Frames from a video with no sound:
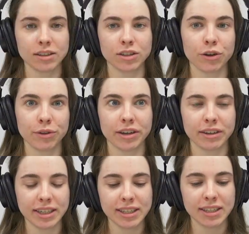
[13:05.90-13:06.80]
So there
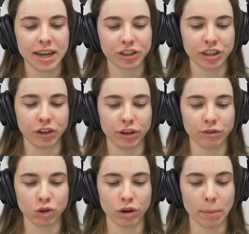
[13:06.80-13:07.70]
is actually a lot of
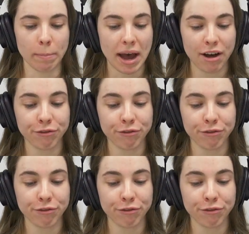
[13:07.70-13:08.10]
talk about